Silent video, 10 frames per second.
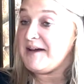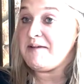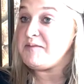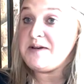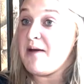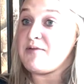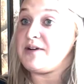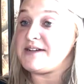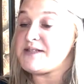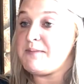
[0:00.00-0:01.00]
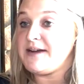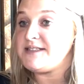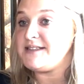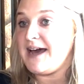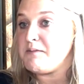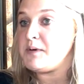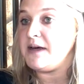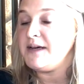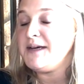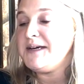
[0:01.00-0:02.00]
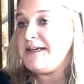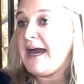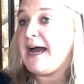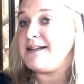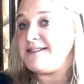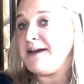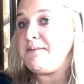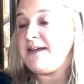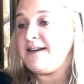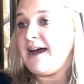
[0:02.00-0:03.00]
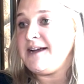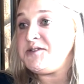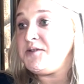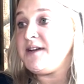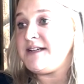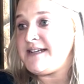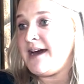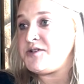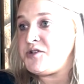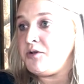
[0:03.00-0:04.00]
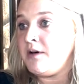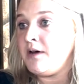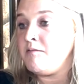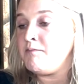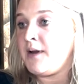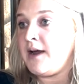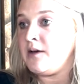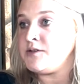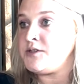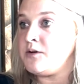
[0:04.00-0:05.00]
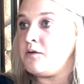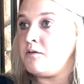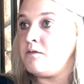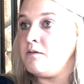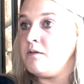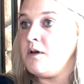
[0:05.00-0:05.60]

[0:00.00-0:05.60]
I never expected that. But yeah, I mean, I do get attached to him, but I also